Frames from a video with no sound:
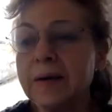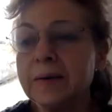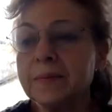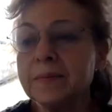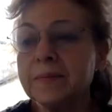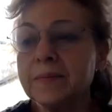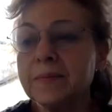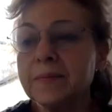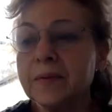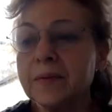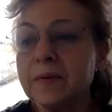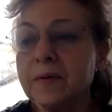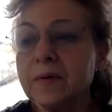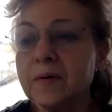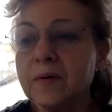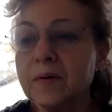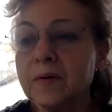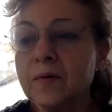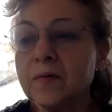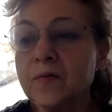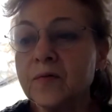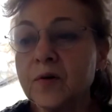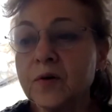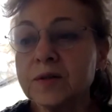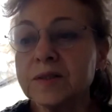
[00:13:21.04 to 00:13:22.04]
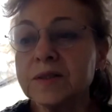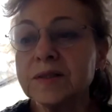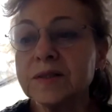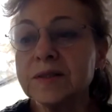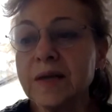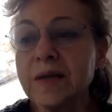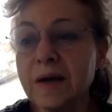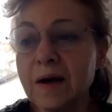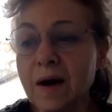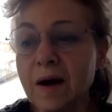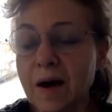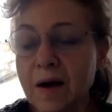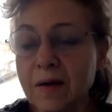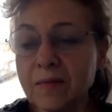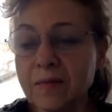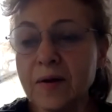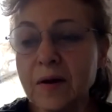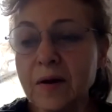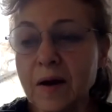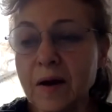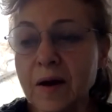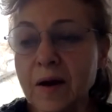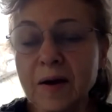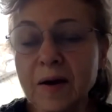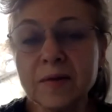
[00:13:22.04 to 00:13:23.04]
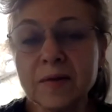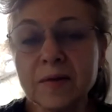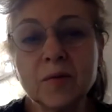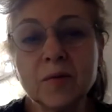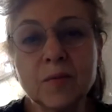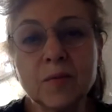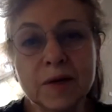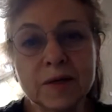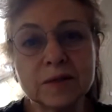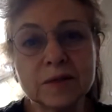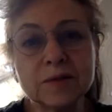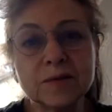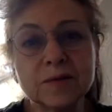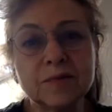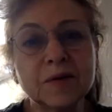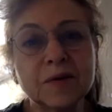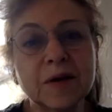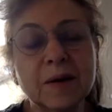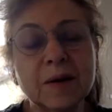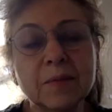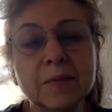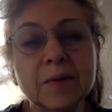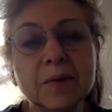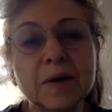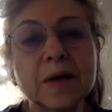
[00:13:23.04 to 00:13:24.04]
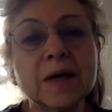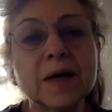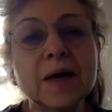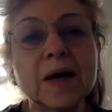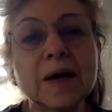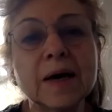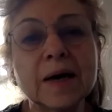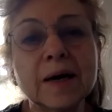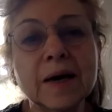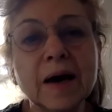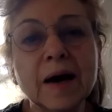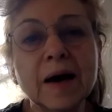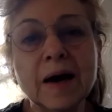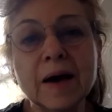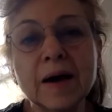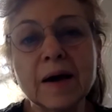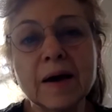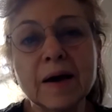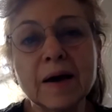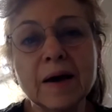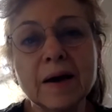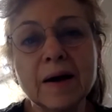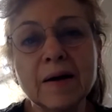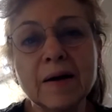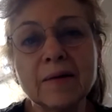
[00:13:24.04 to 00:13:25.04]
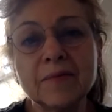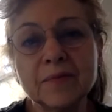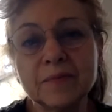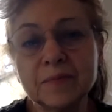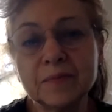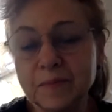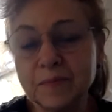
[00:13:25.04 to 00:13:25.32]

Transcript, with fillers: Um, of course, there are other, other ways of enameling, and I, I've,